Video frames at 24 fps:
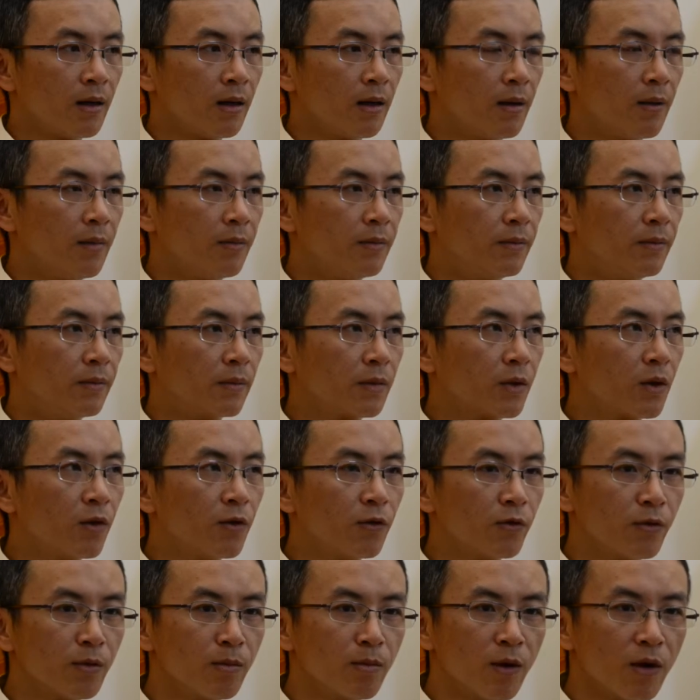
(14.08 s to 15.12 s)
Um,
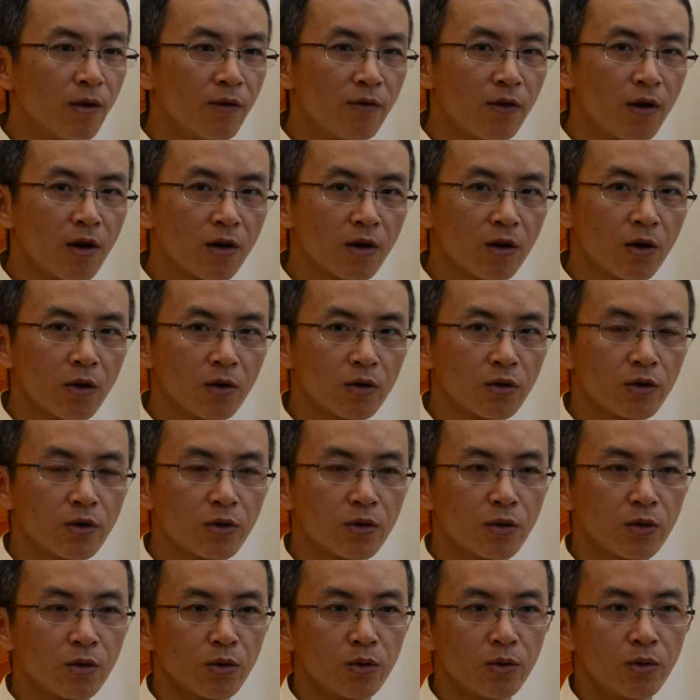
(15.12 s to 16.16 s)
Kung Fu more focus
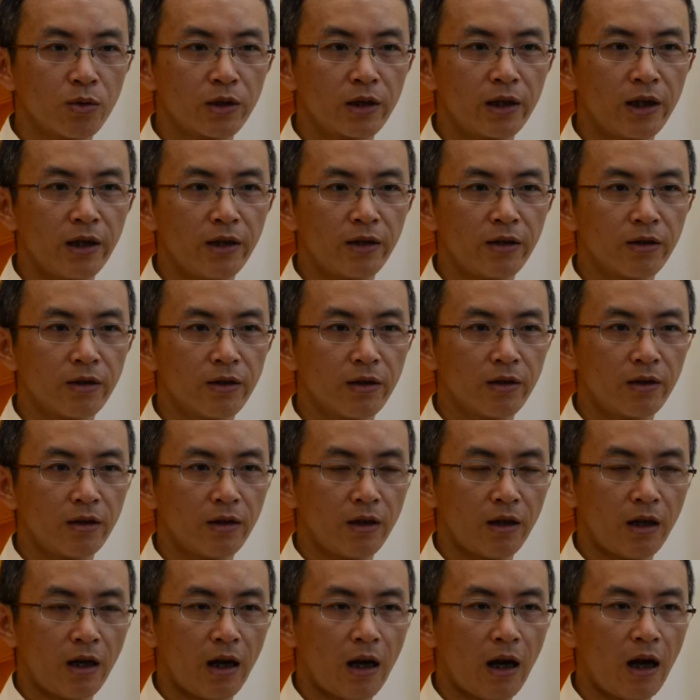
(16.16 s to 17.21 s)
to get
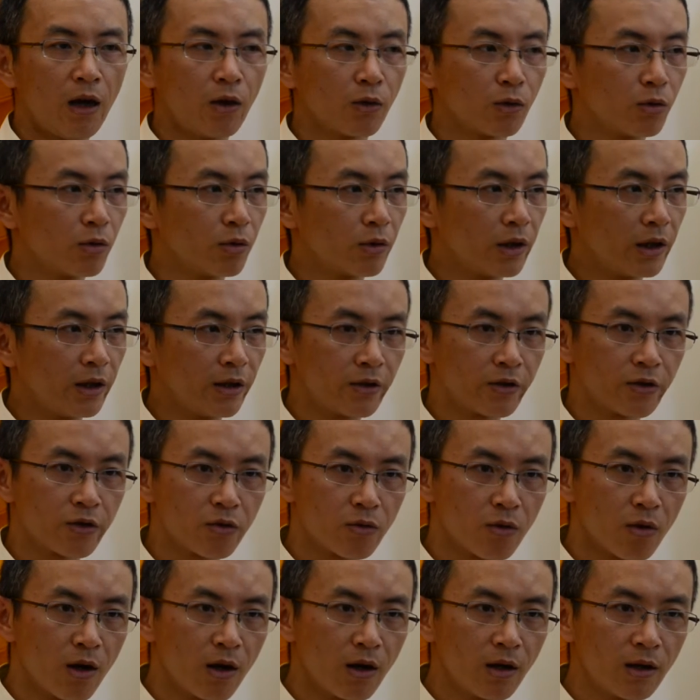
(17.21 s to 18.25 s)
how to get
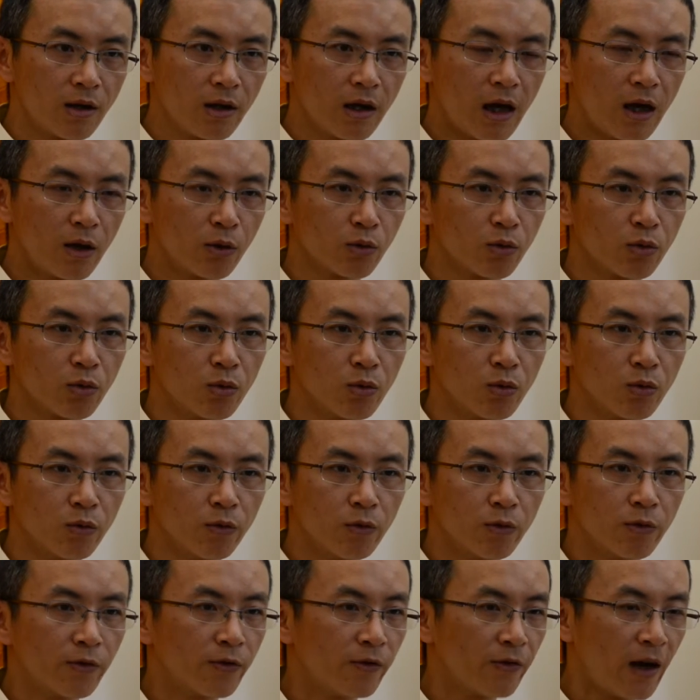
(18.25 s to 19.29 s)
strong, how to
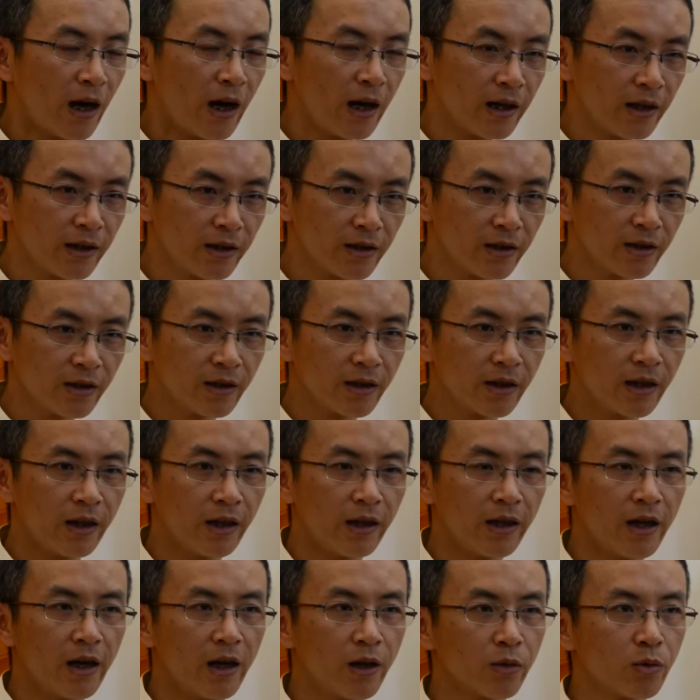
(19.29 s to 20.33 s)
fight,
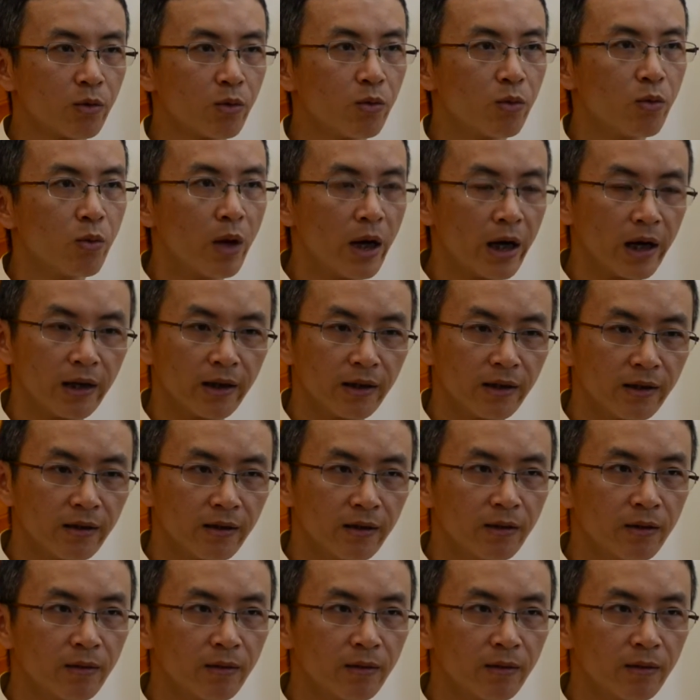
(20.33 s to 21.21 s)
and how to win.